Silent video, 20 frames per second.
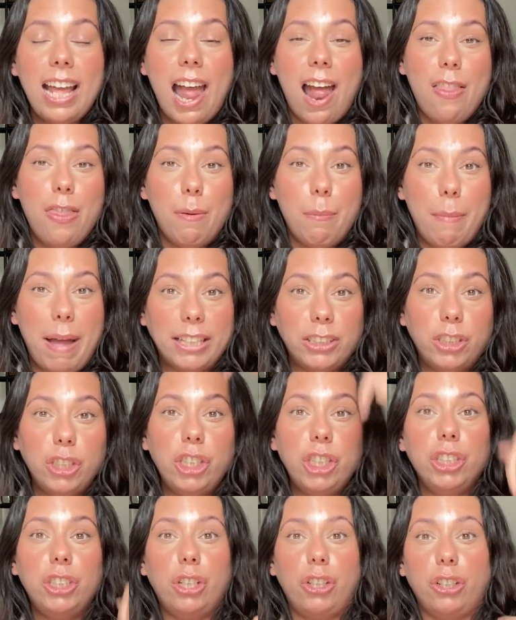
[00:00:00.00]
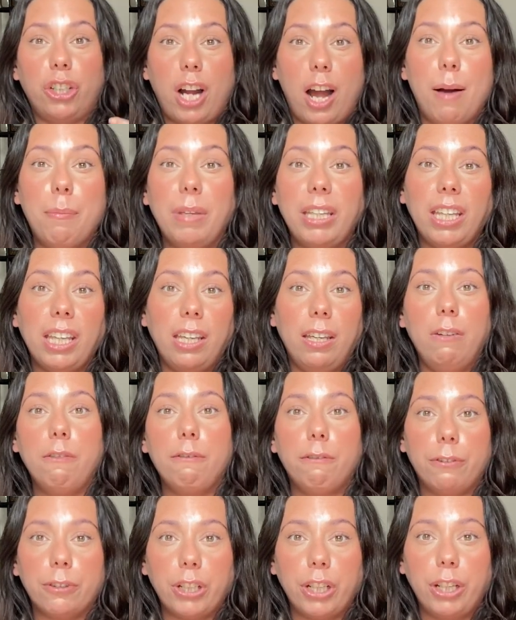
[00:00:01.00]
and the messages that are coming in
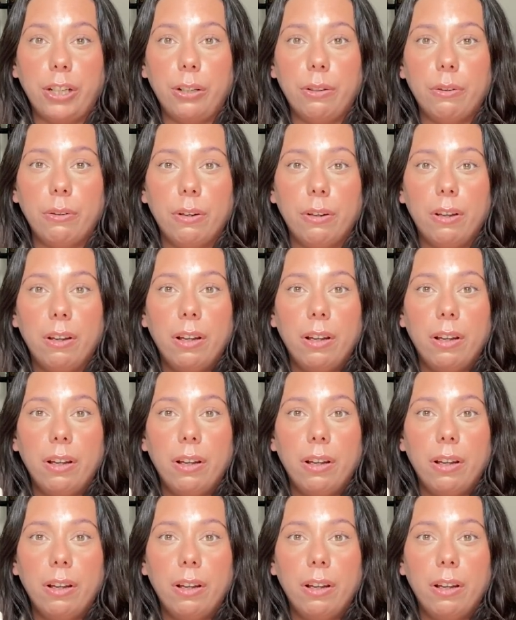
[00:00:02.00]
for you.